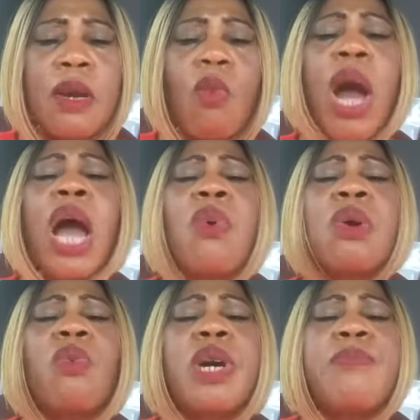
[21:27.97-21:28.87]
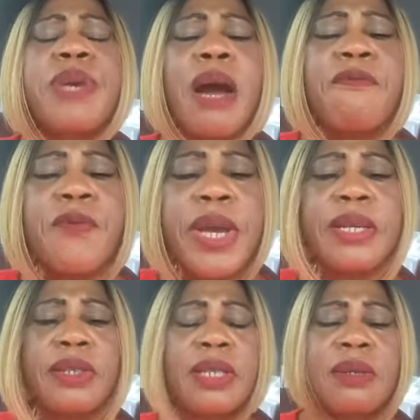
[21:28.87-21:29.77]
Why will we be
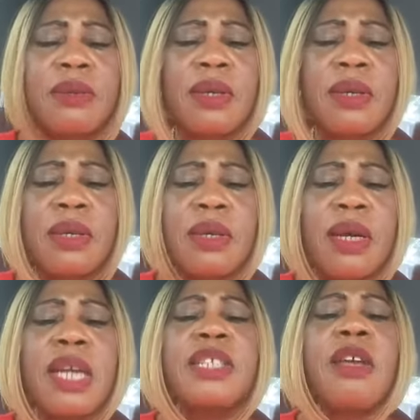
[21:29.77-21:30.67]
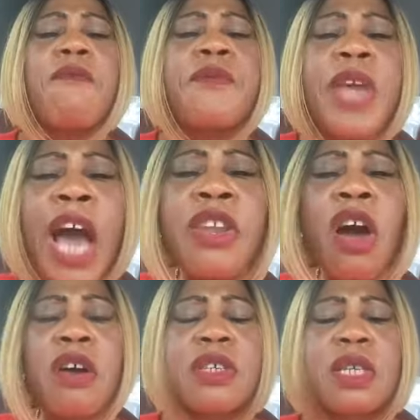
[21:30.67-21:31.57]
afraid? I say, fear
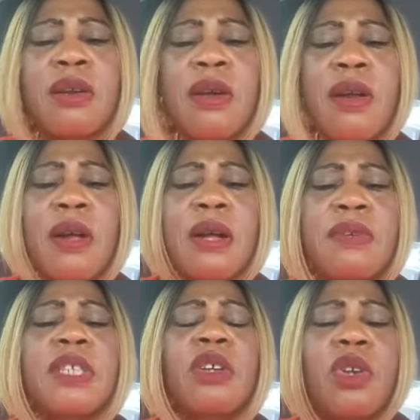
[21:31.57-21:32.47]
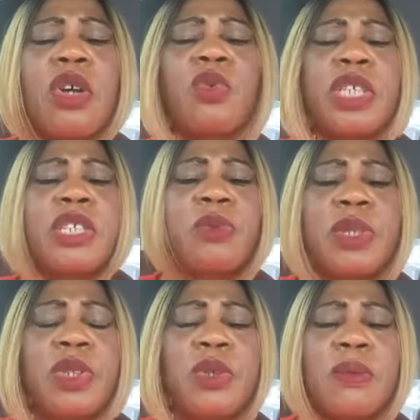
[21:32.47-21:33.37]
not, for the Lord is
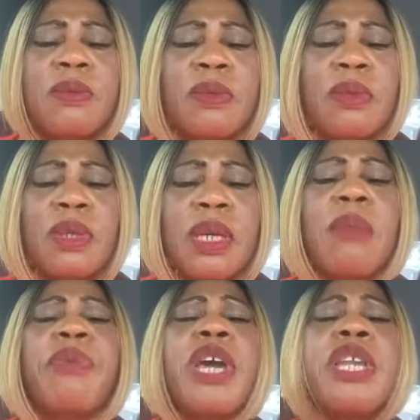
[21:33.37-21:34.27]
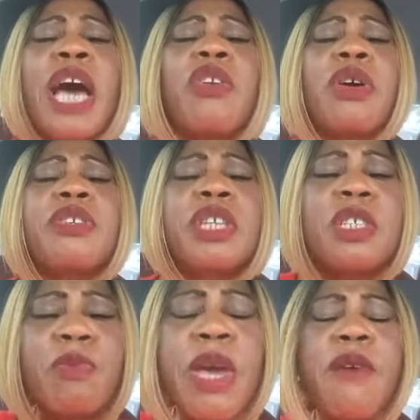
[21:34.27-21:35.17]
with you. Be thou not
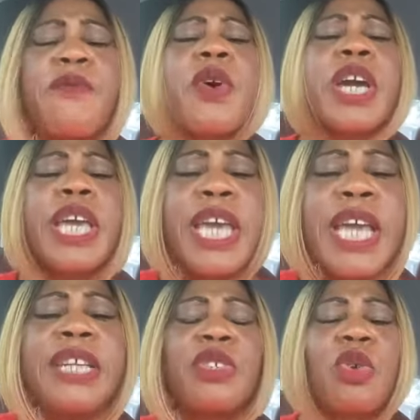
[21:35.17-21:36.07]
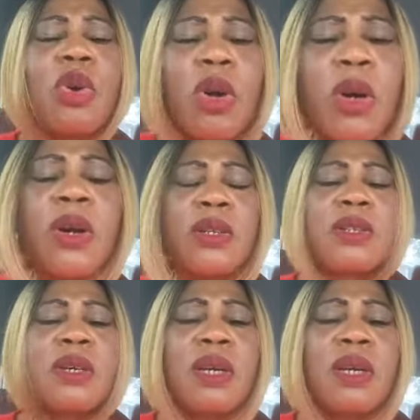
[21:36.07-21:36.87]
dismayed, for he is your God.